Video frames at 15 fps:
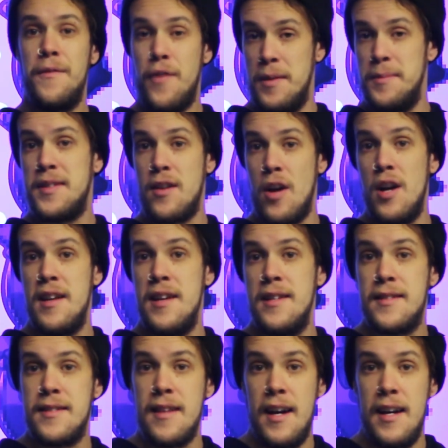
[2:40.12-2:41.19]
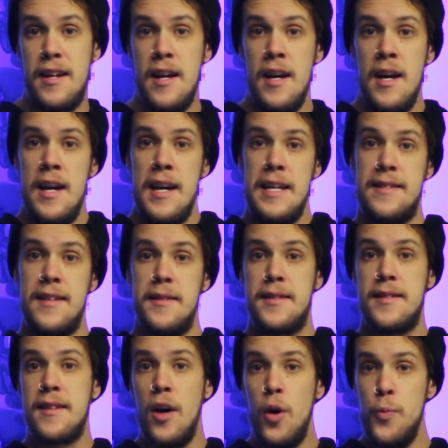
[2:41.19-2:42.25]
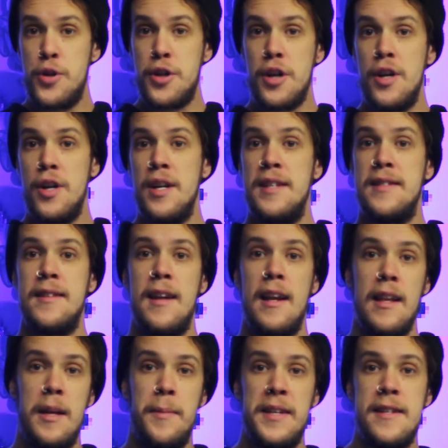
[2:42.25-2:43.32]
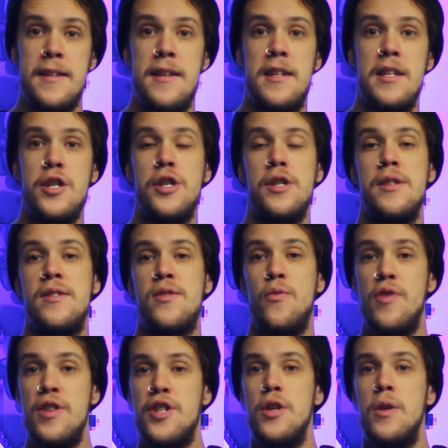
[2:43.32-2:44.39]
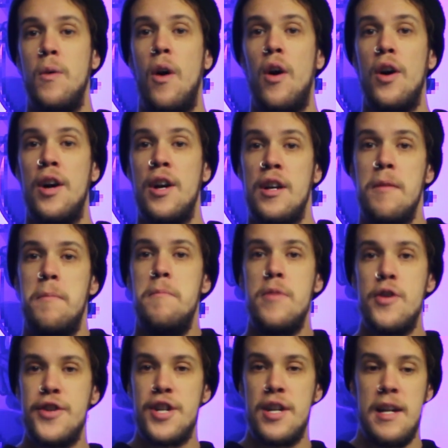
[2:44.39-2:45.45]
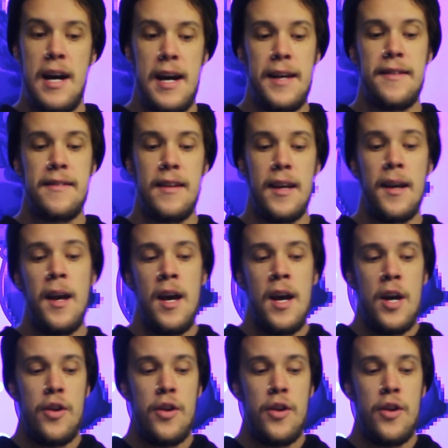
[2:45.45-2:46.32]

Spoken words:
frames it on his side? Is it sculpture? Is it limited editions, original art, merchandising?